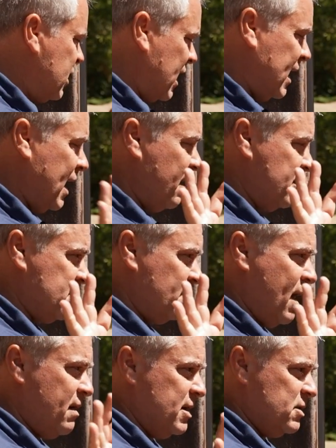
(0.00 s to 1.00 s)
checking out his
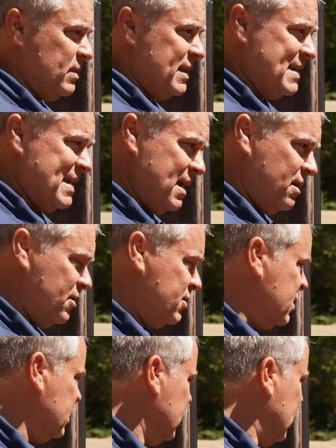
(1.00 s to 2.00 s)
surroundings with his
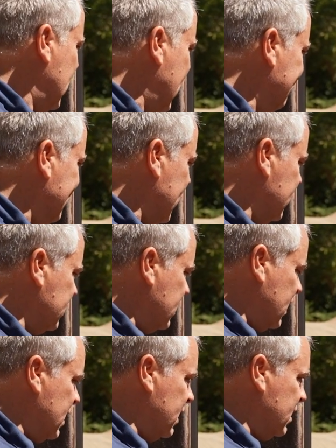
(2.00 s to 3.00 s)
ears, and then
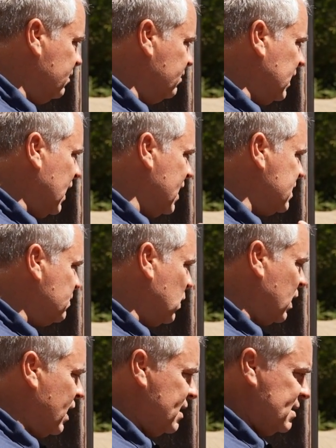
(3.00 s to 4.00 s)
he relies
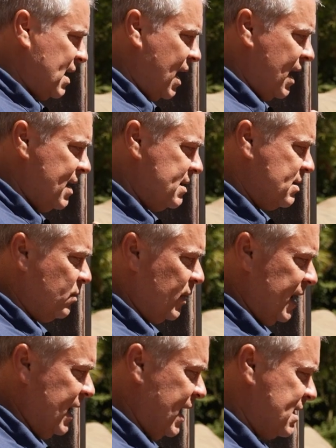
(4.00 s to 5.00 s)
more on his eyes
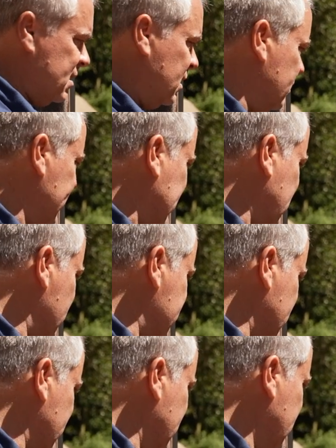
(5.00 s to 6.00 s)
when he gets a little bit
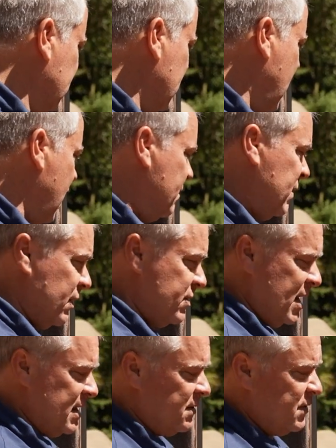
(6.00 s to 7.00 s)
closer. Um, their
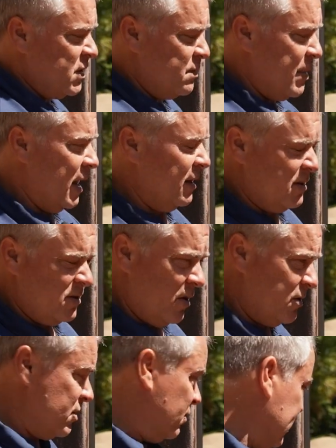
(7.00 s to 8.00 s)
sense of smell is
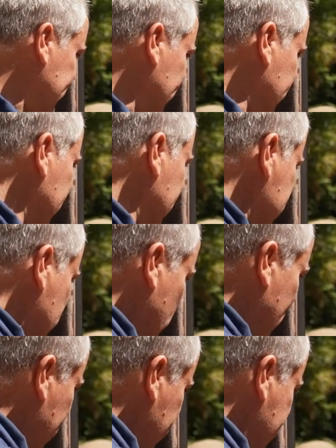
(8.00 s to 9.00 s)
also really good as
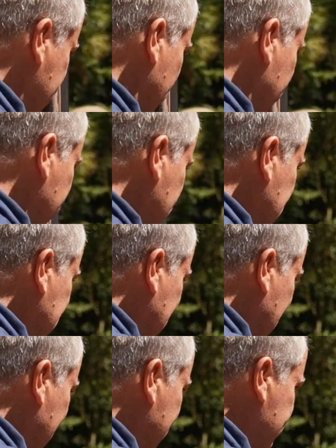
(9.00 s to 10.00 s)
well. So
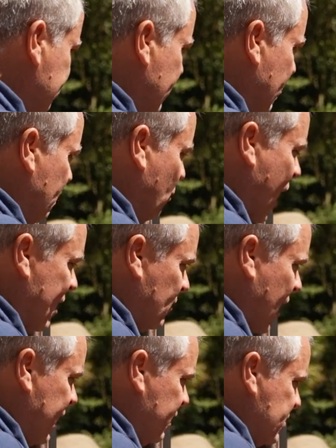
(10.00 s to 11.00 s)
um, white
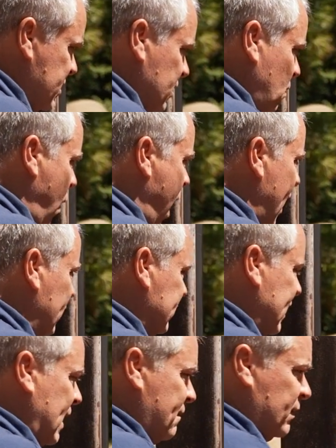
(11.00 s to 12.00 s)
rhinos in the
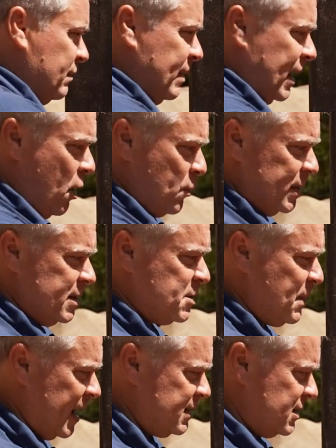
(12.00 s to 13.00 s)
wild, they come from big open
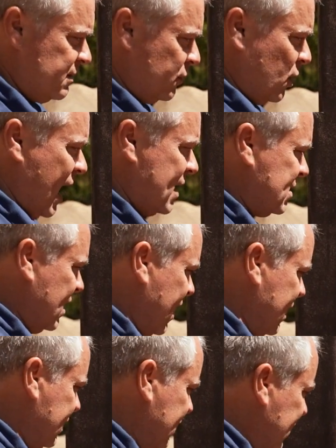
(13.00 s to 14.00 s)
expanses of grassland,